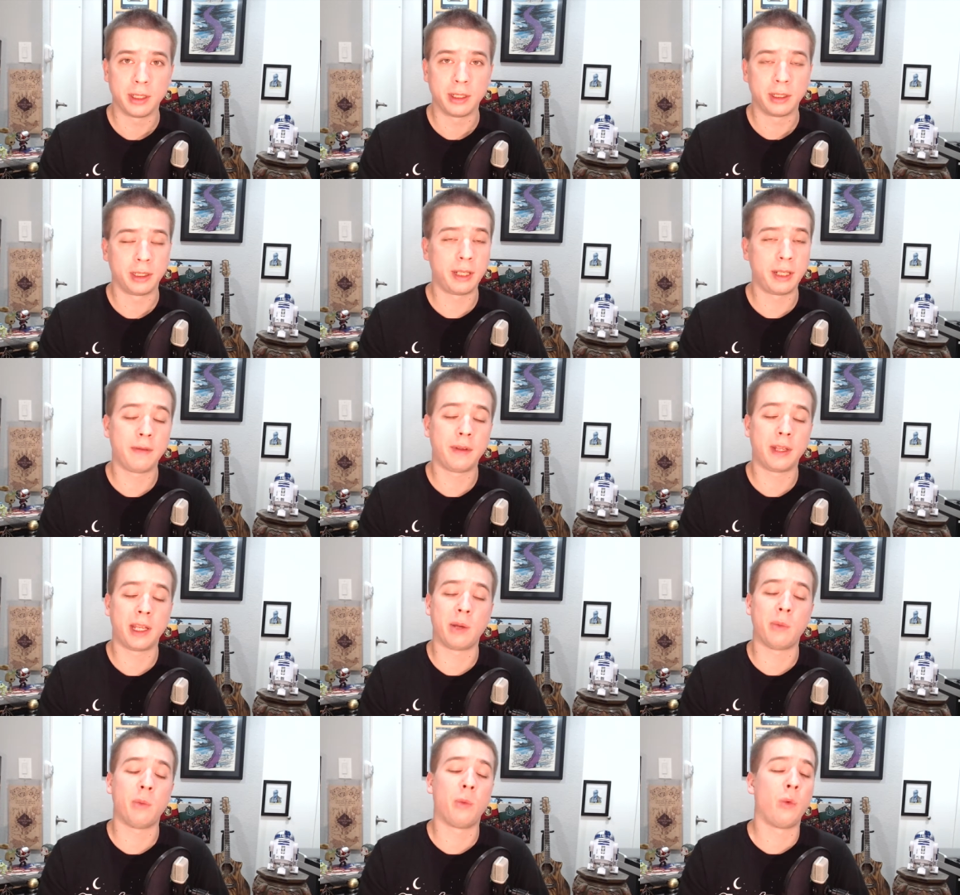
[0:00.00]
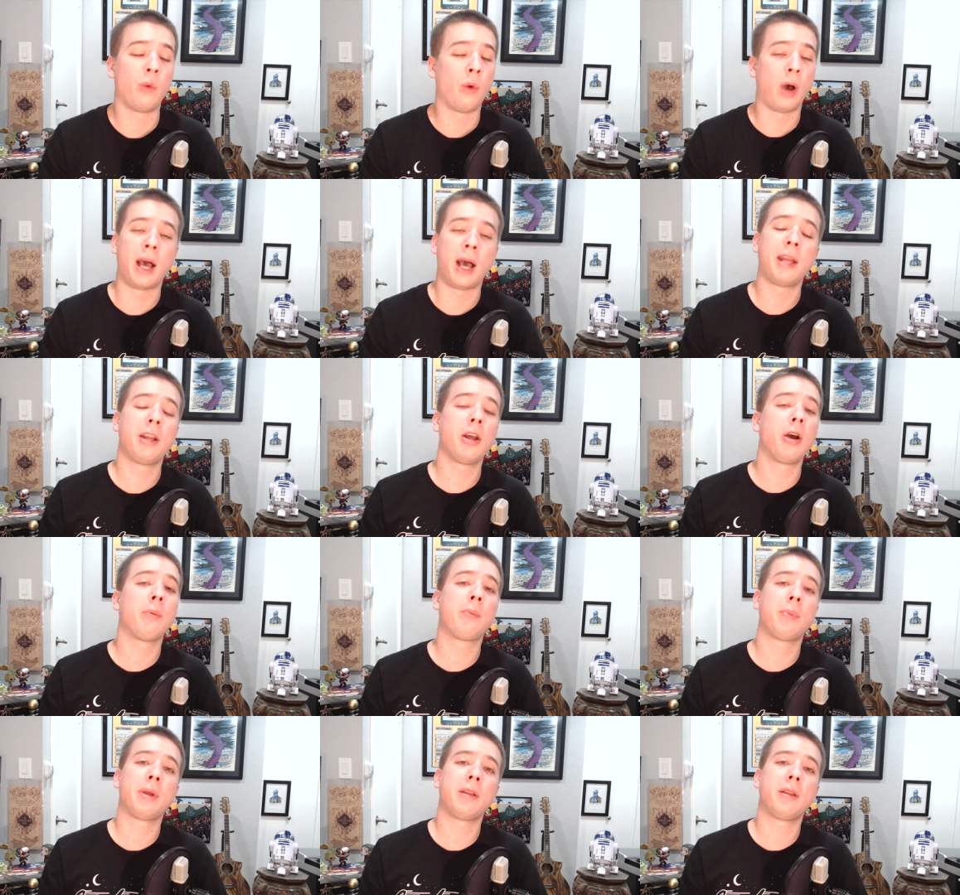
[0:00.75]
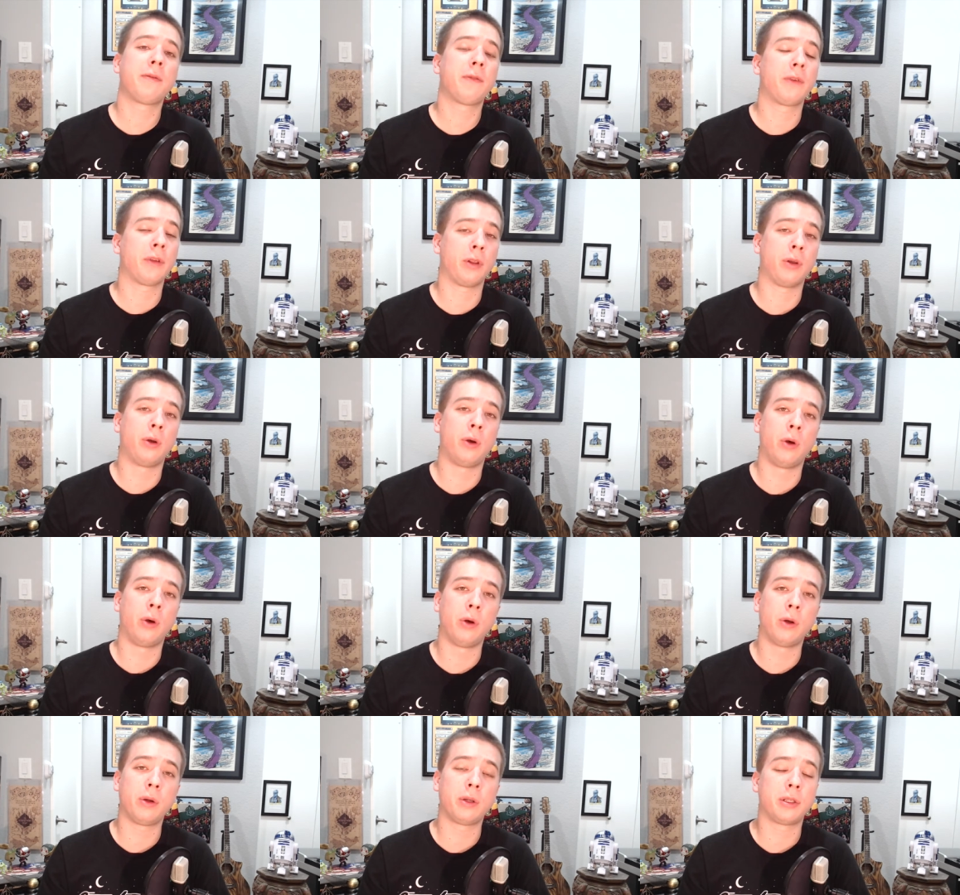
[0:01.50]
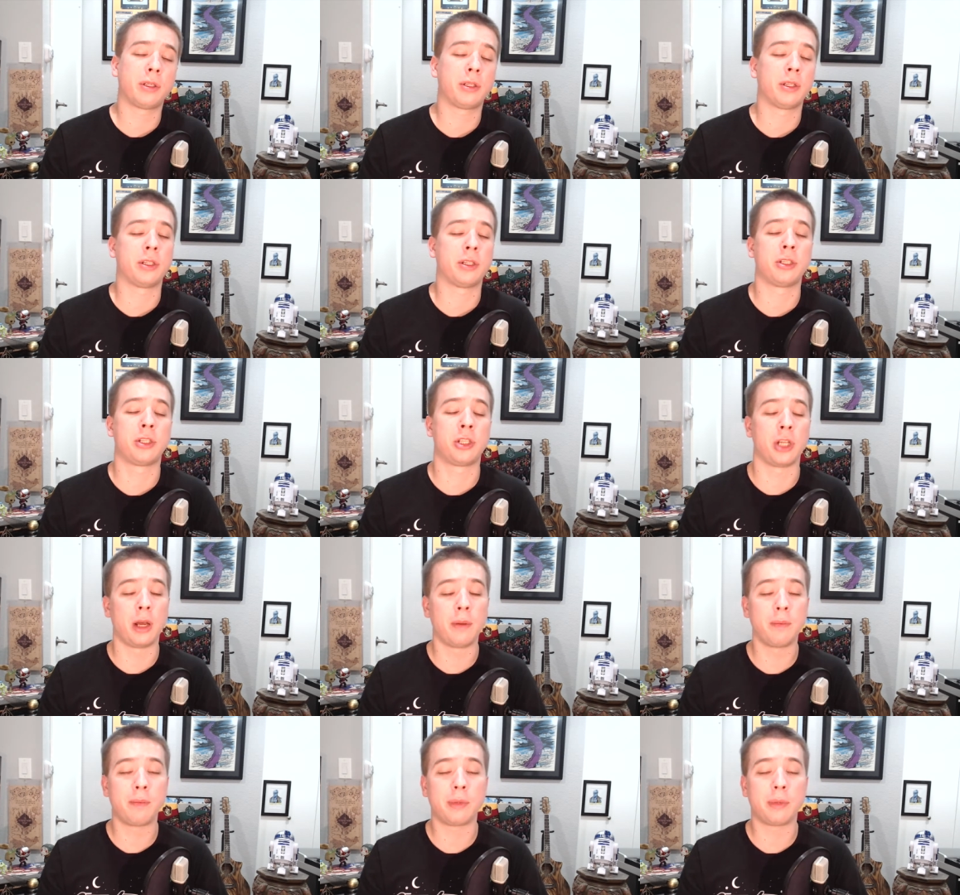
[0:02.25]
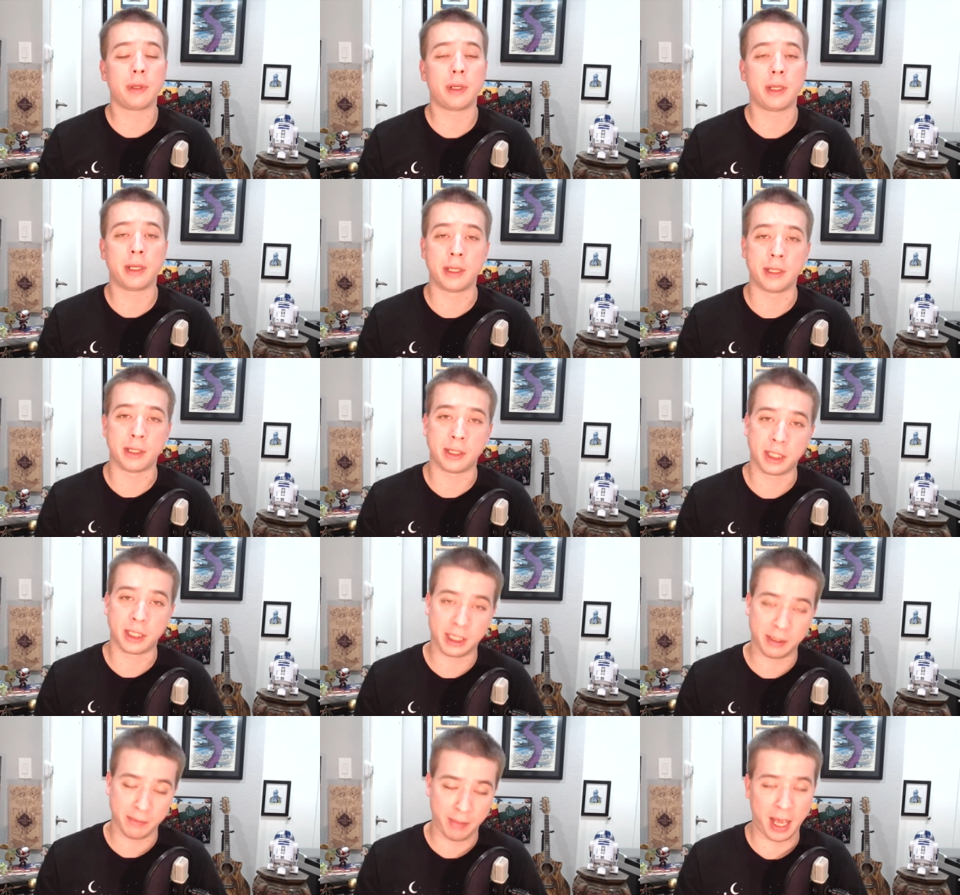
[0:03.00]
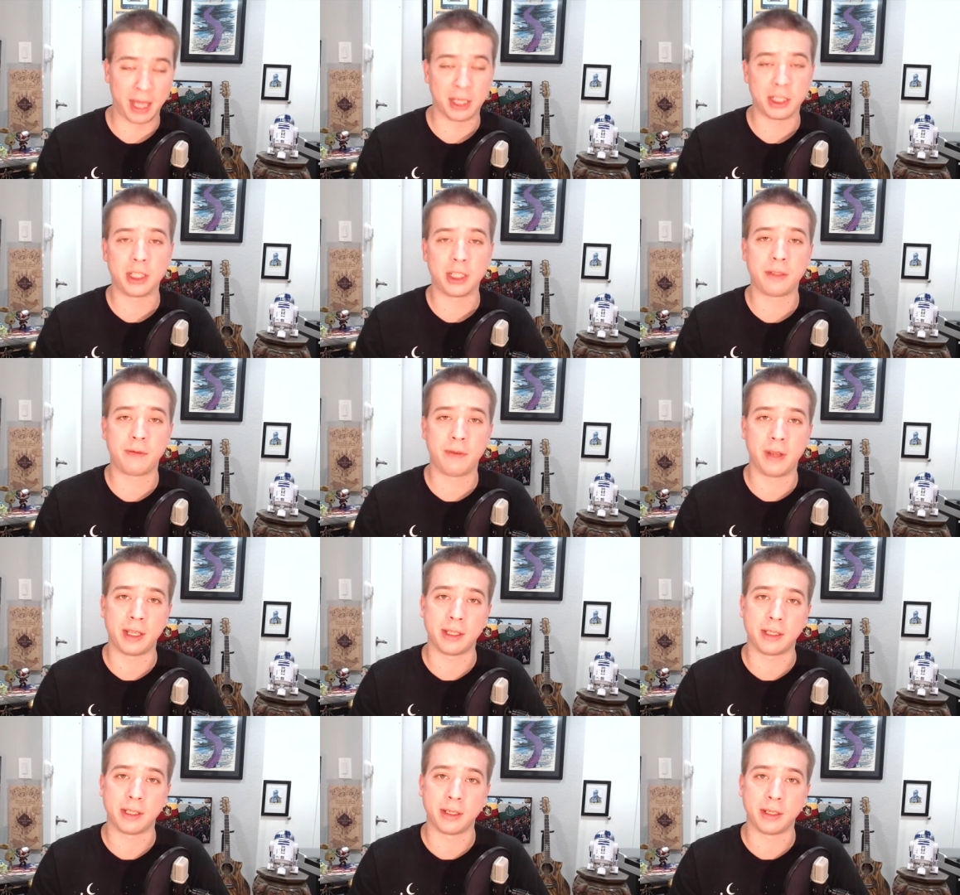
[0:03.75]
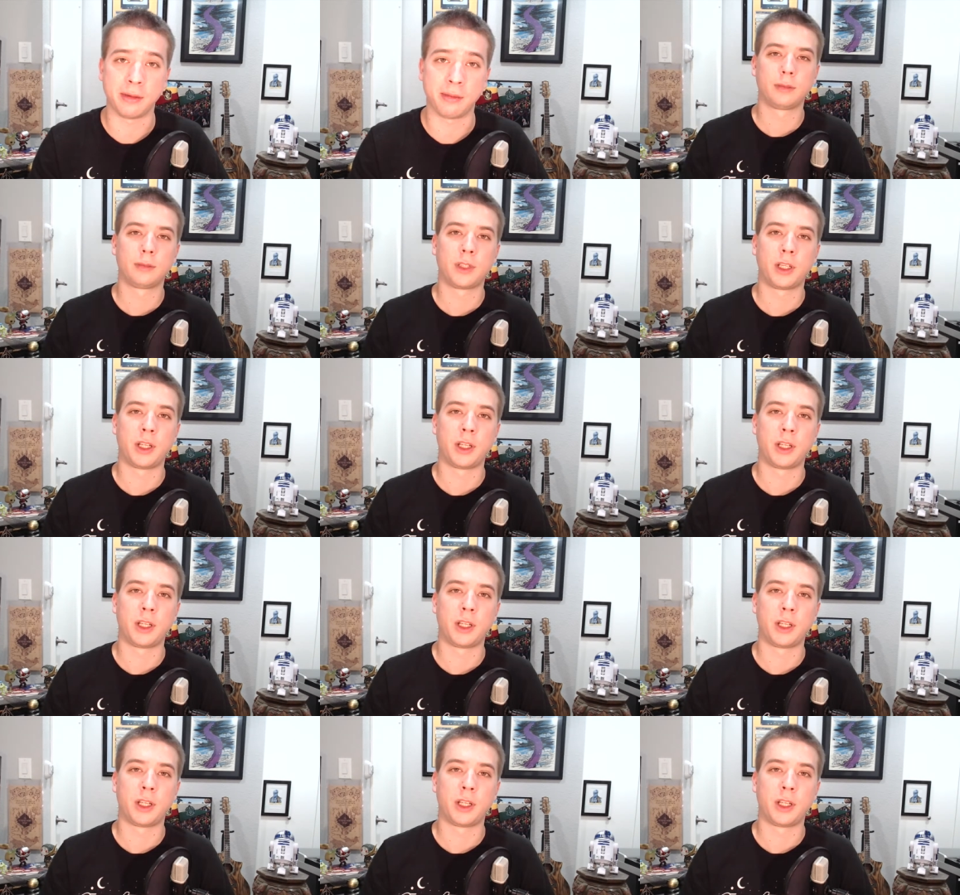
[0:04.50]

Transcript: leaving him wide open for the Hulk to jump and smash his face in.